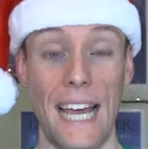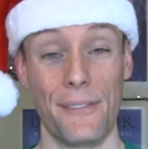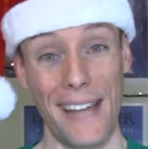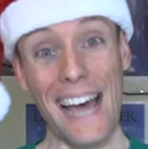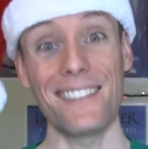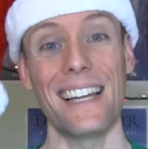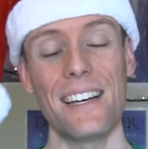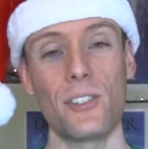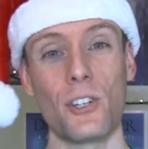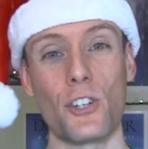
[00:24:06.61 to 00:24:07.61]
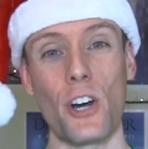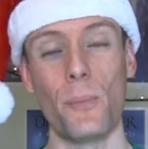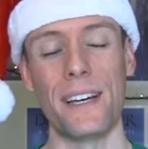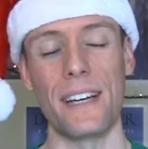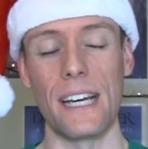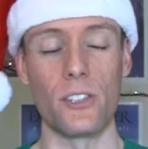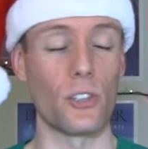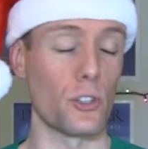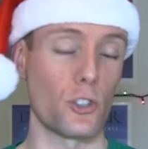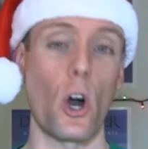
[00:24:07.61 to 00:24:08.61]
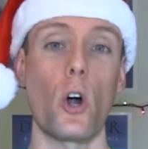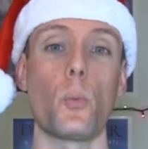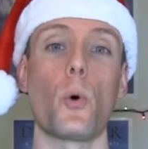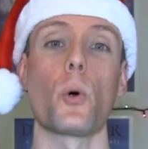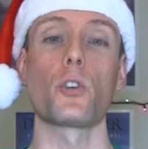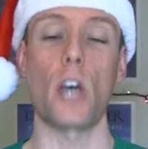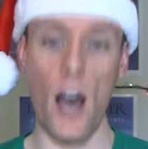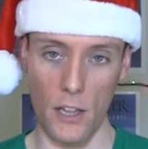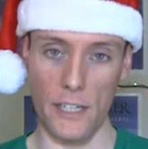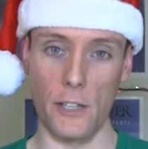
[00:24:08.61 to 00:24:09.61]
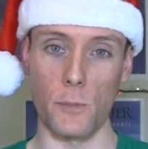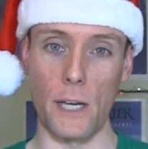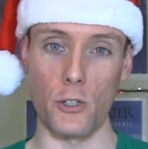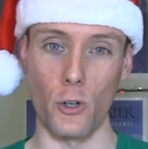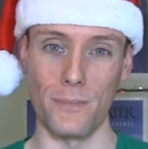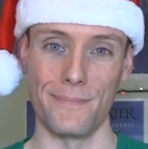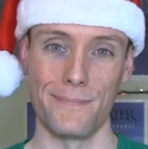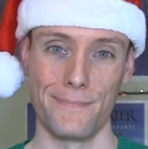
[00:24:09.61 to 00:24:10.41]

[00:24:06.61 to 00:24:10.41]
And that, ladies and gentlemen, is the Star Wars Holiday Special.